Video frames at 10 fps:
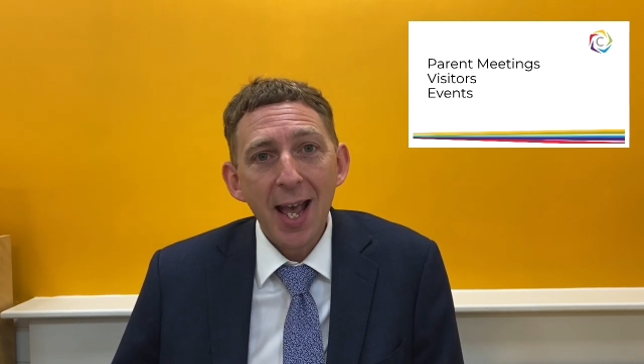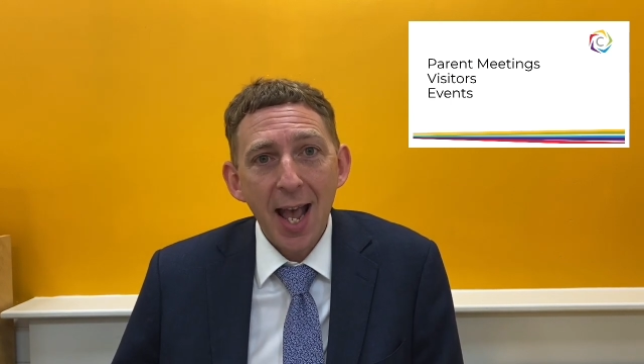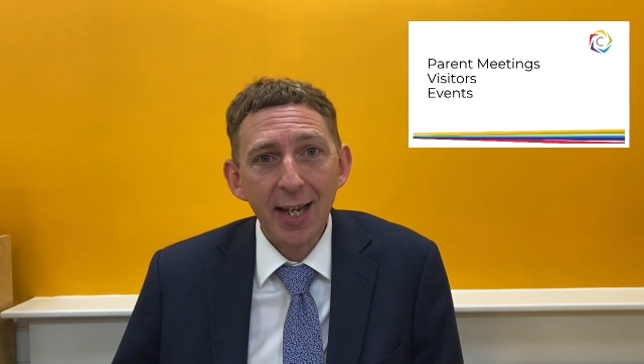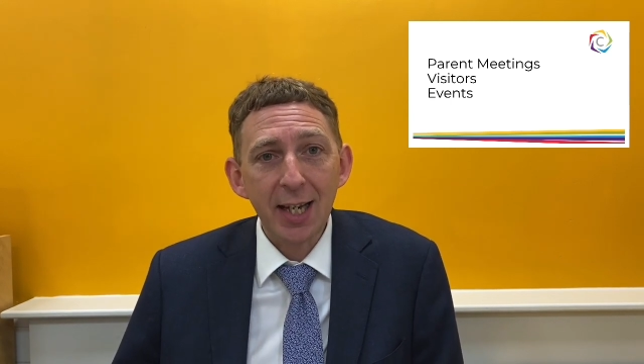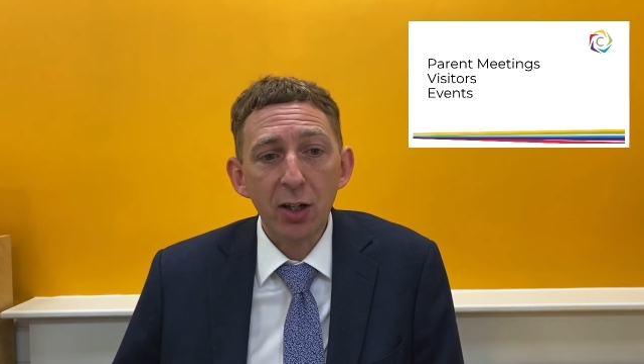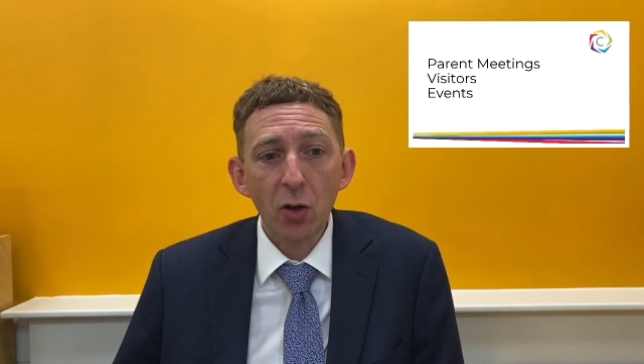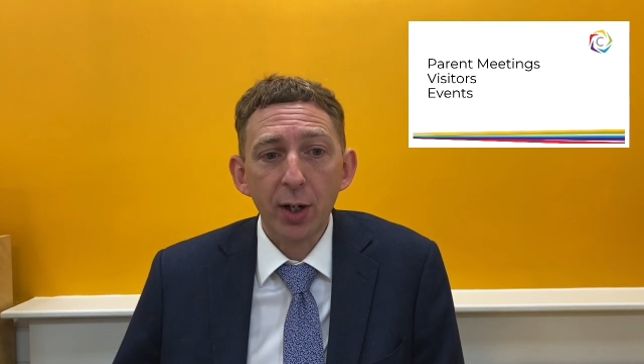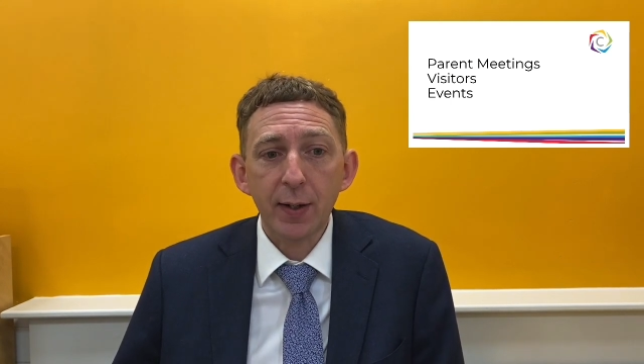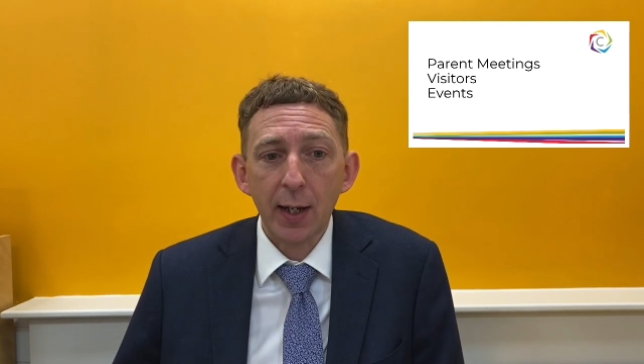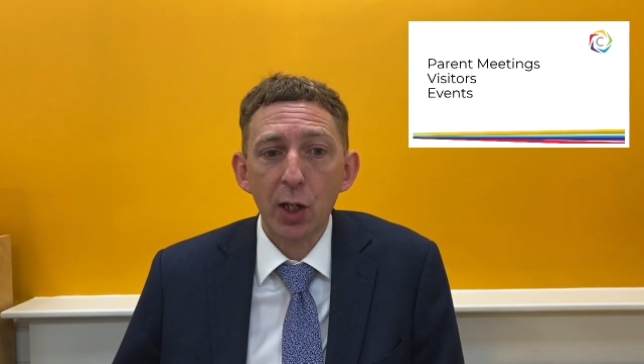Any
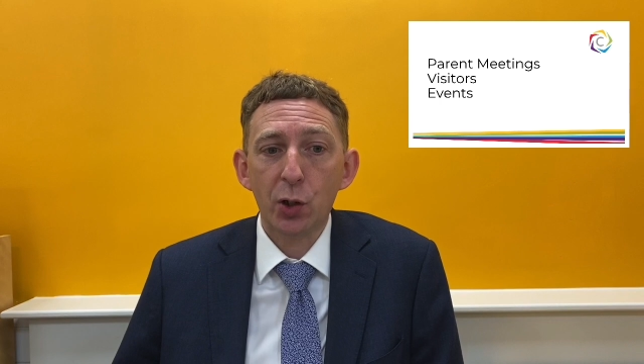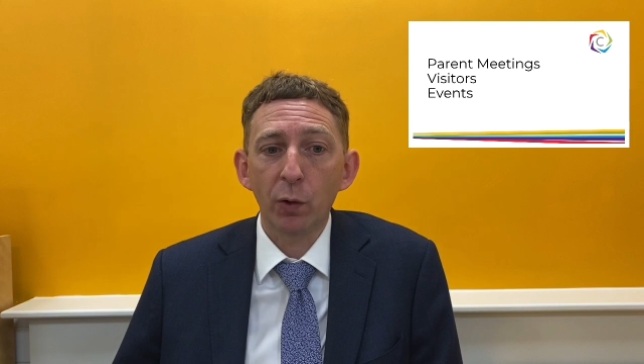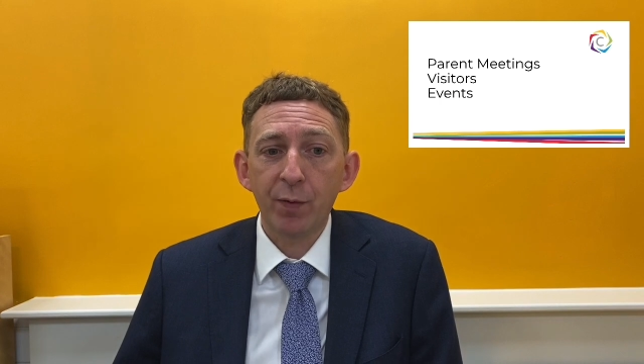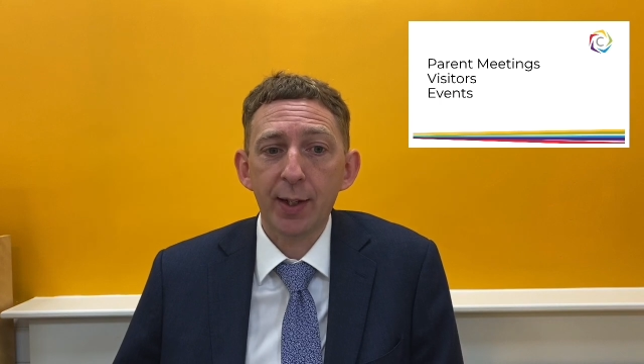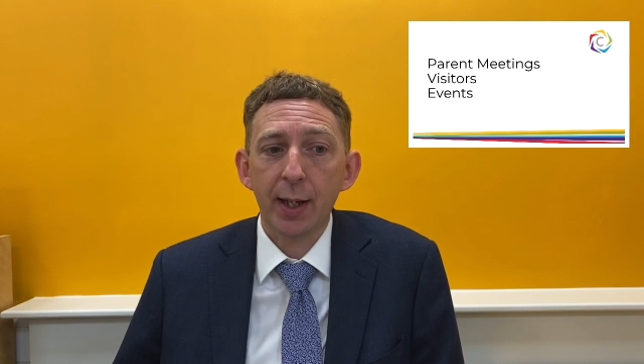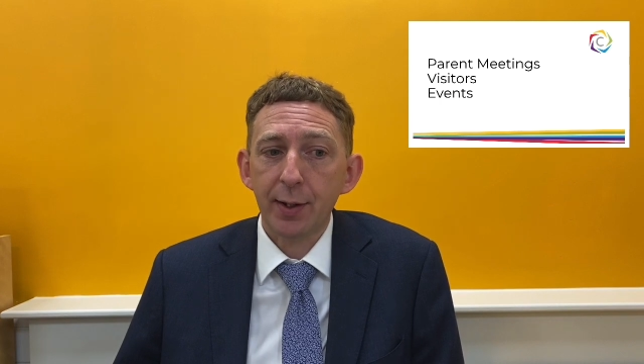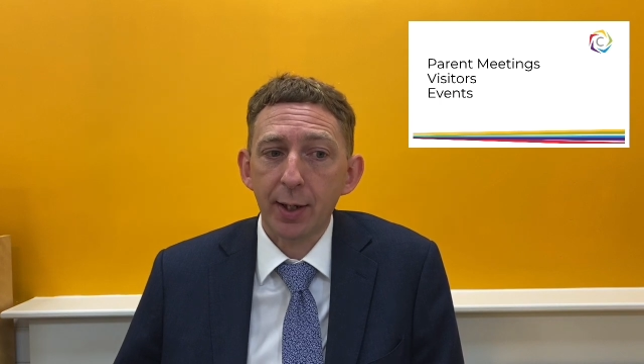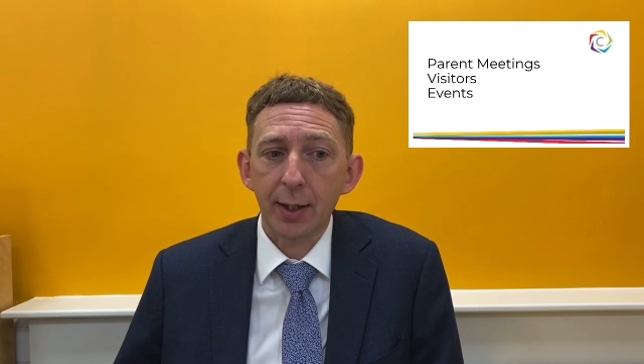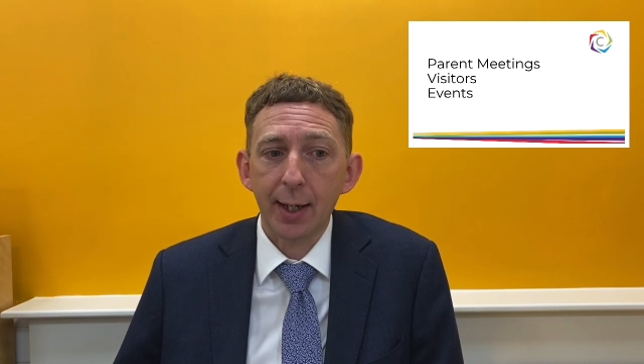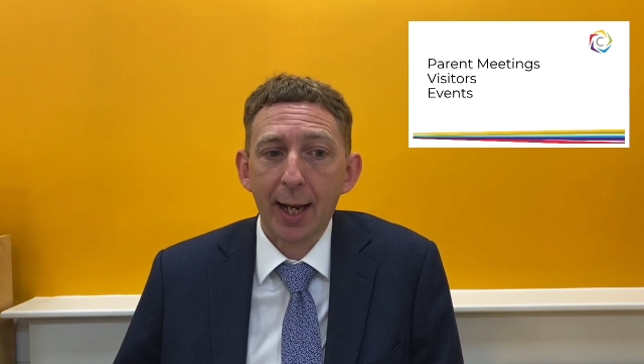non-essential visits
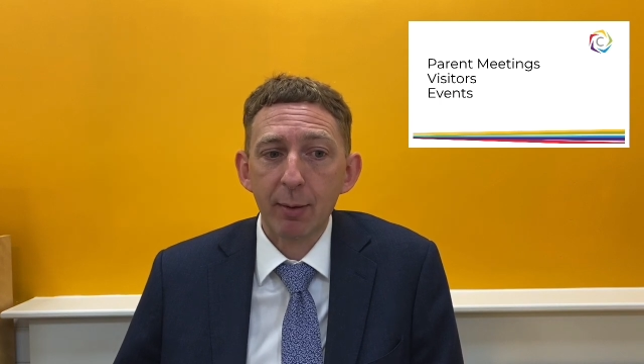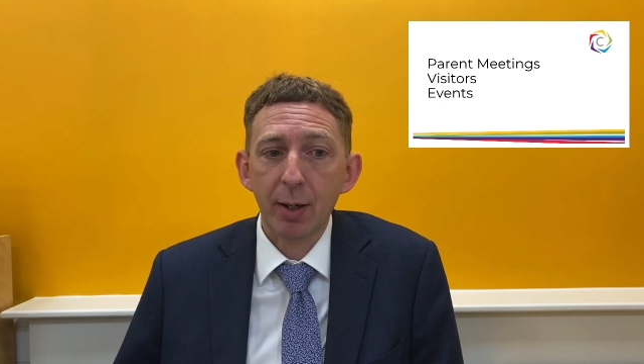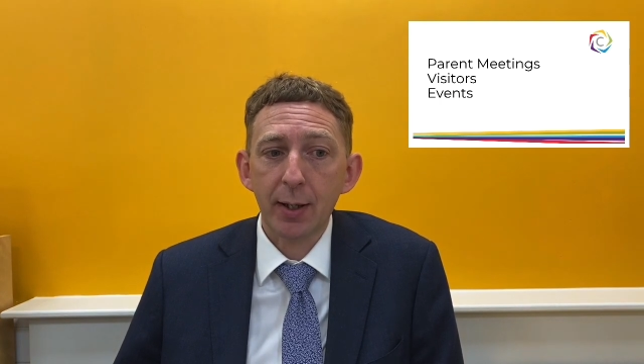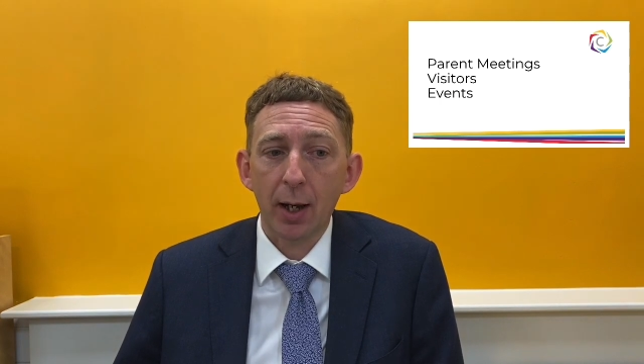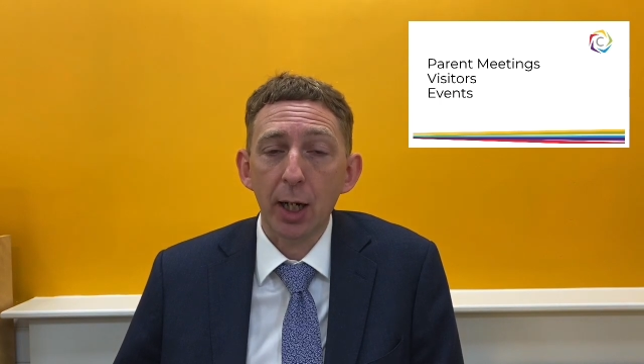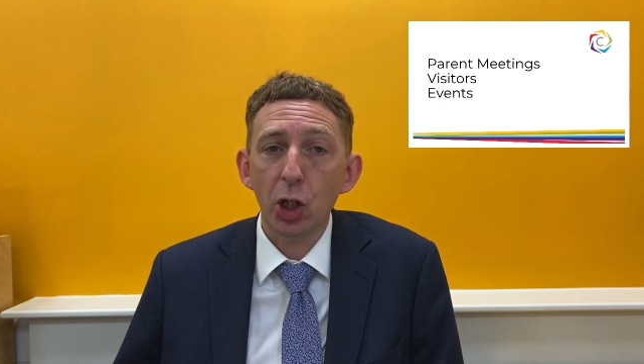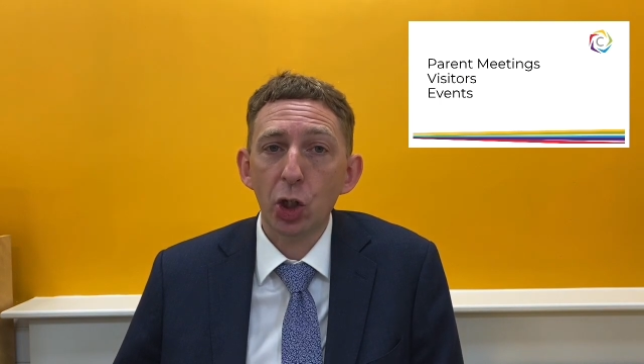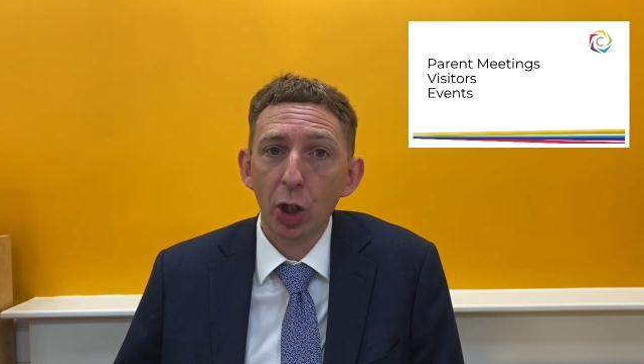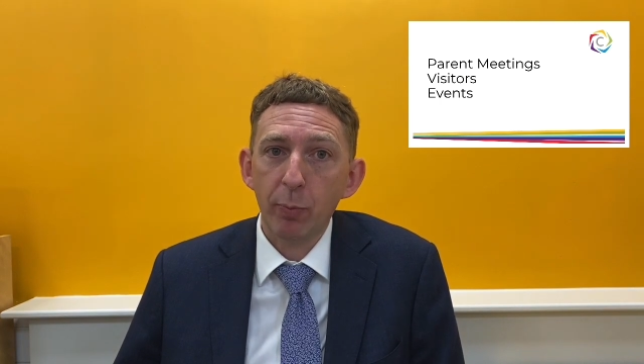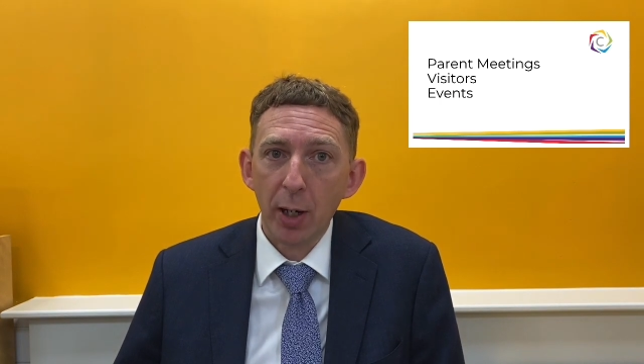to the academy site
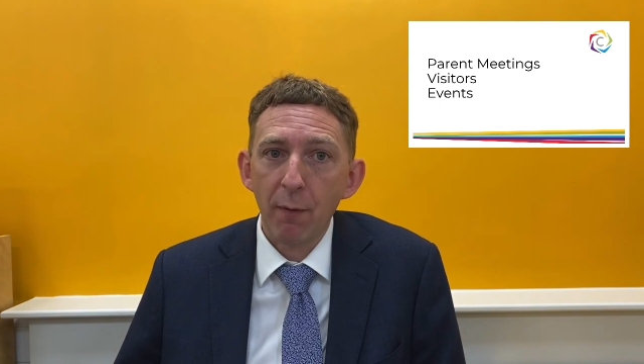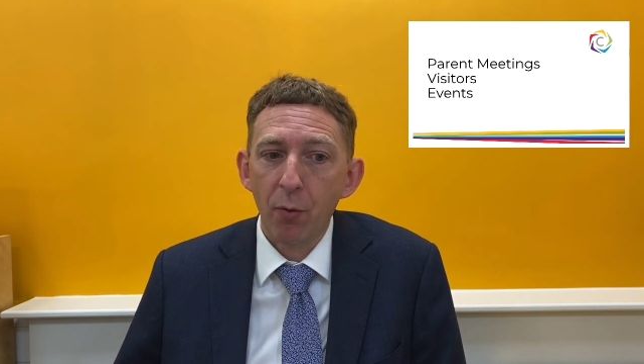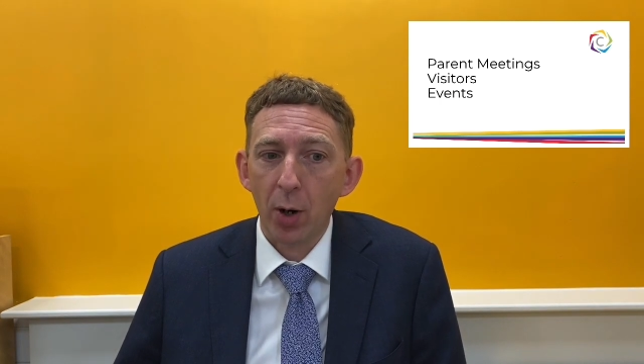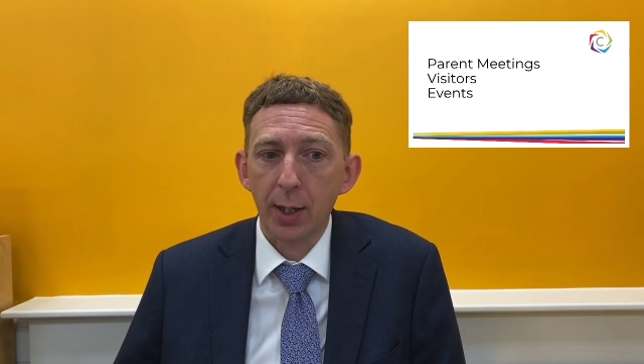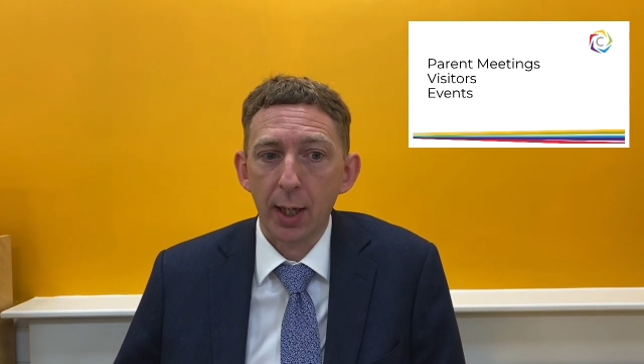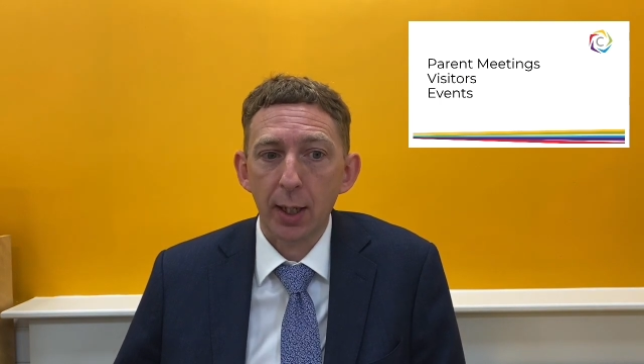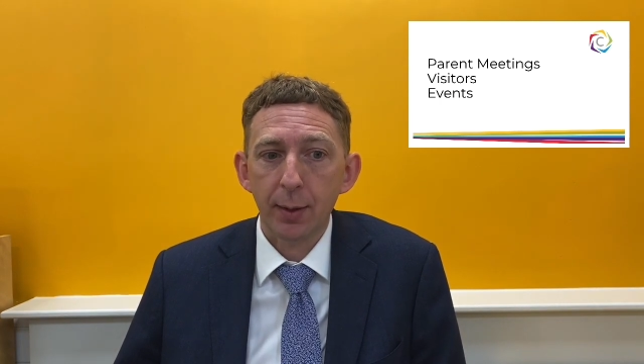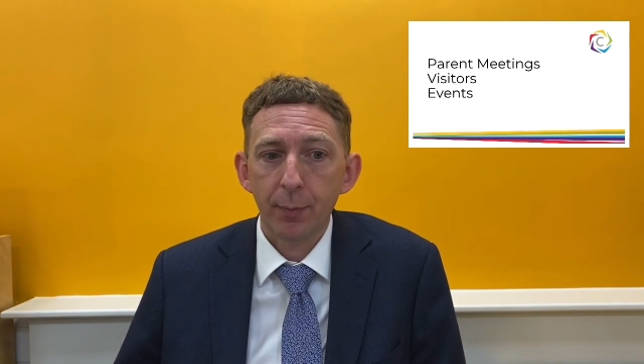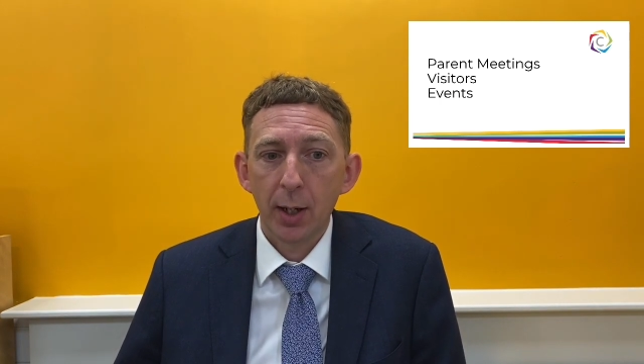should be avoided.